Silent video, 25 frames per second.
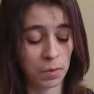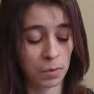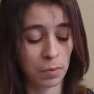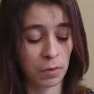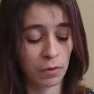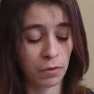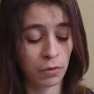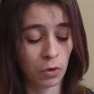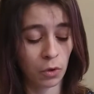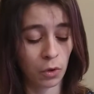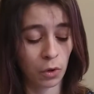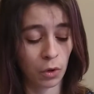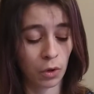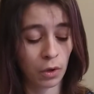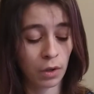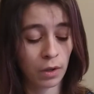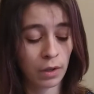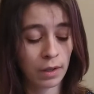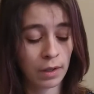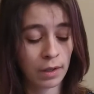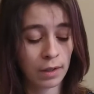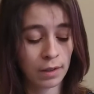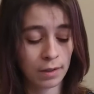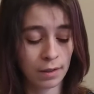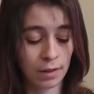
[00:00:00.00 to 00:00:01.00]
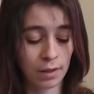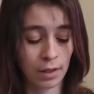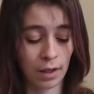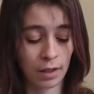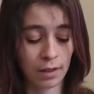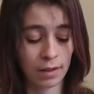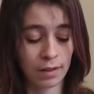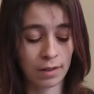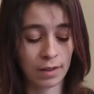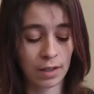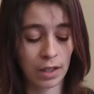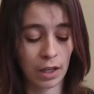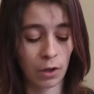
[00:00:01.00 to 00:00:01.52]
before,"
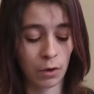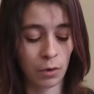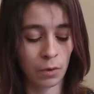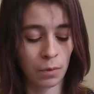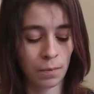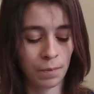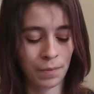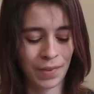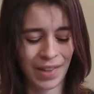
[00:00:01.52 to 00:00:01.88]
starts Seo,